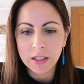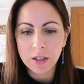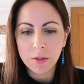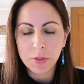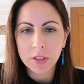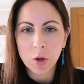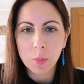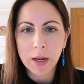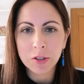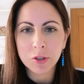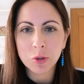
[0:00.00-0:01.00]
I think they were
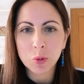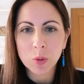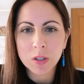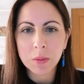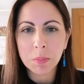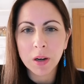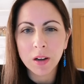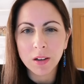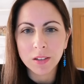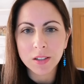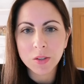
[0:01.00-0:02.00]
about to draw some
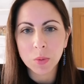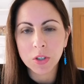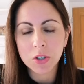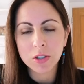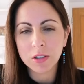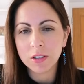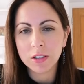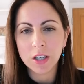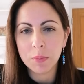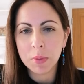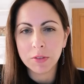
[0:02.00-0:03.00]
plants, which,
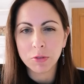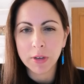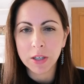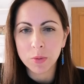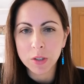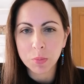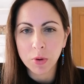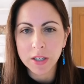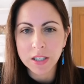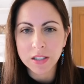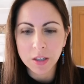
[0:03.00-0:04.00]
a bit of green always
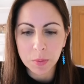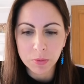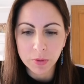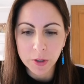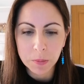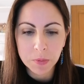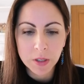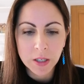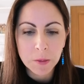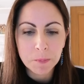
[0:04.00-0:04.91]
brightens up a room.